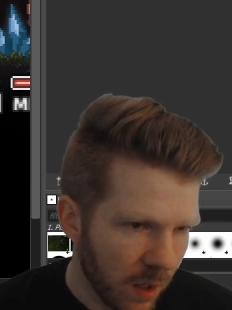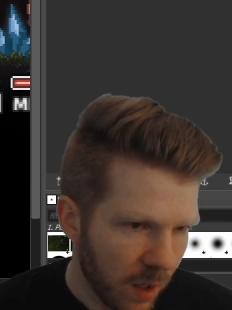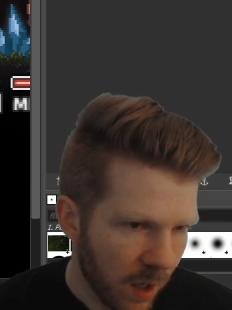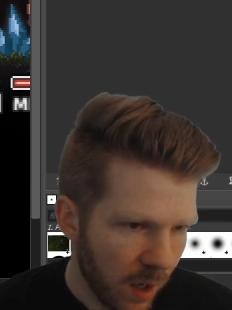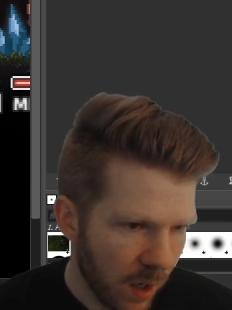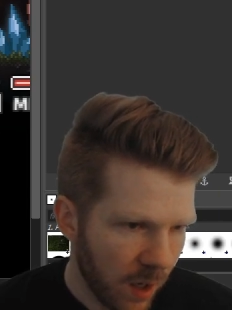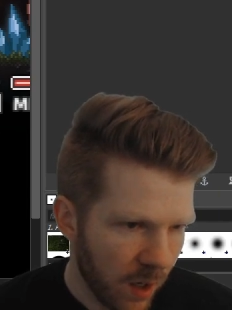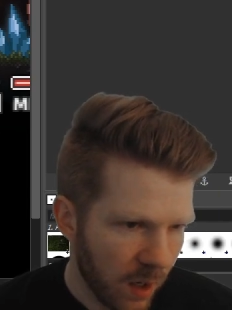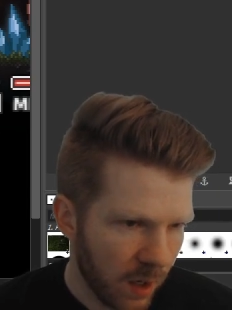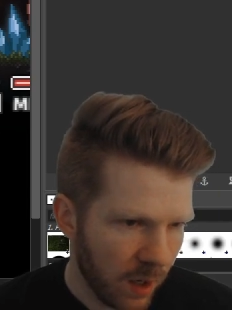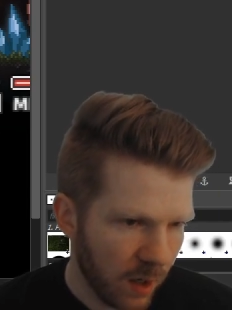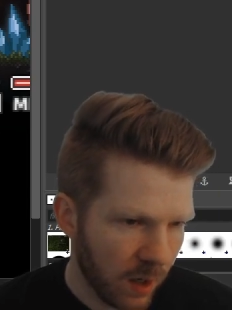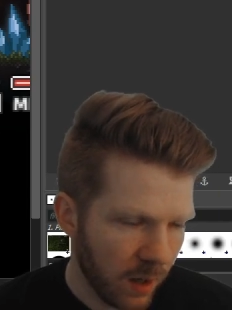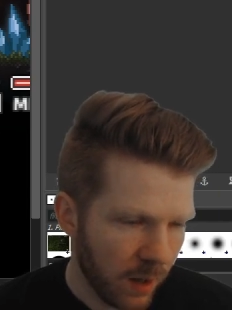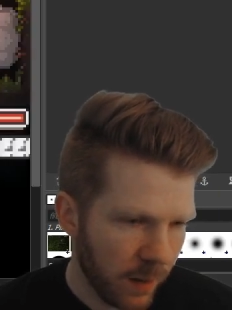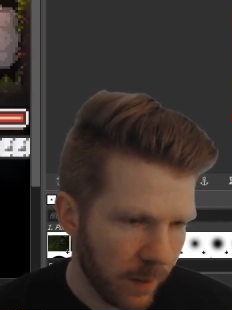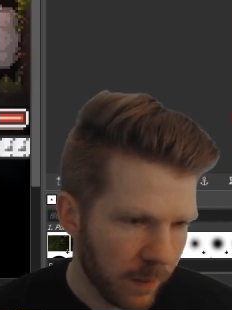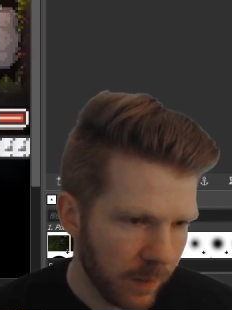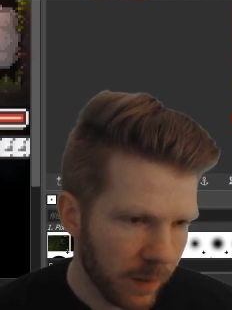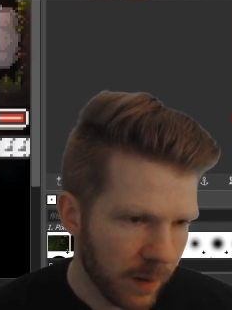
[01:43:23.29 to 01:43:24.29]

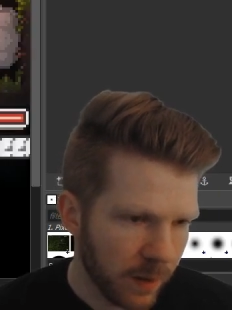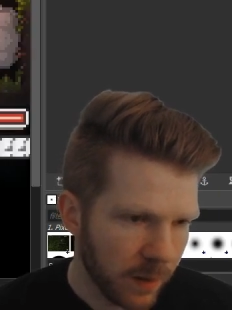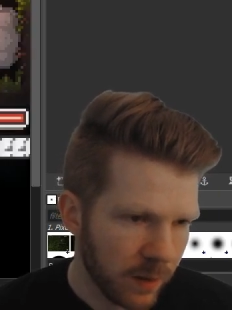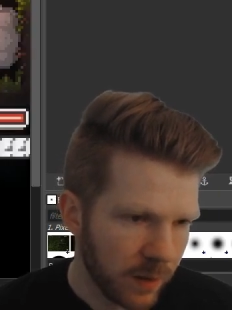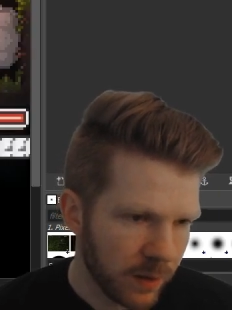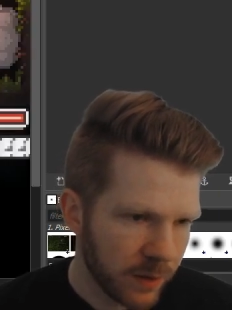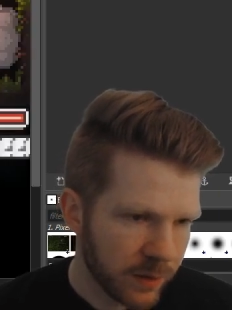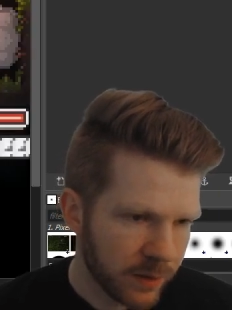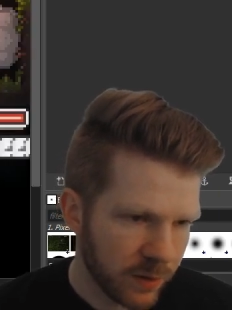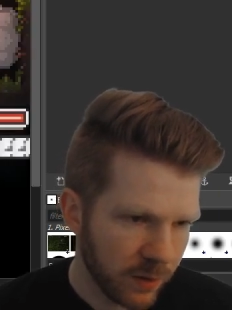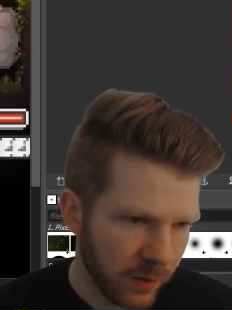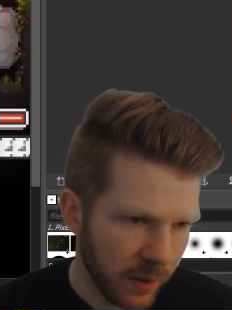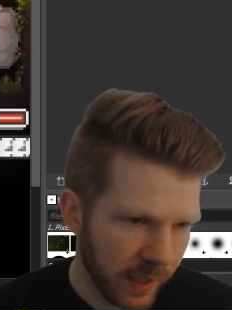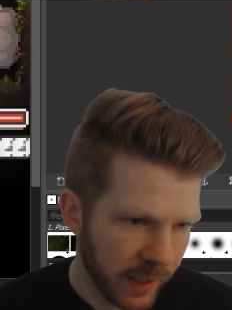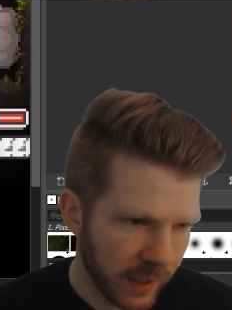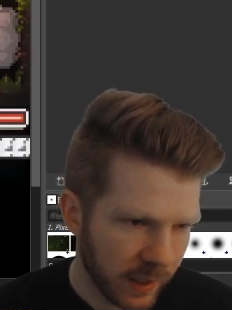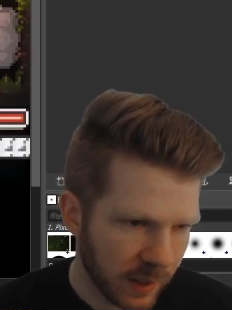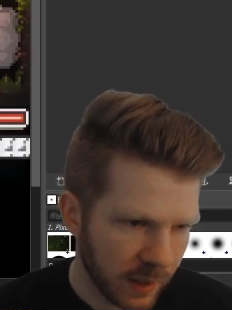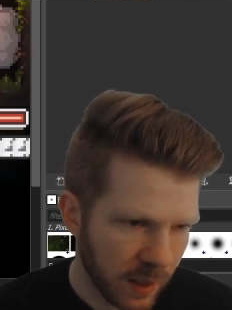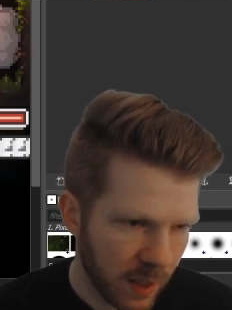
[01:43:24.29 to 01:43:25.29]
So
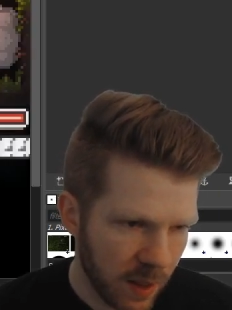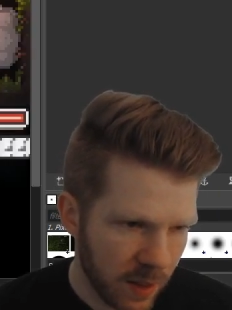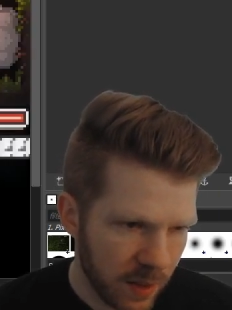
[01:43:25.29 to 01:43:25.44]
like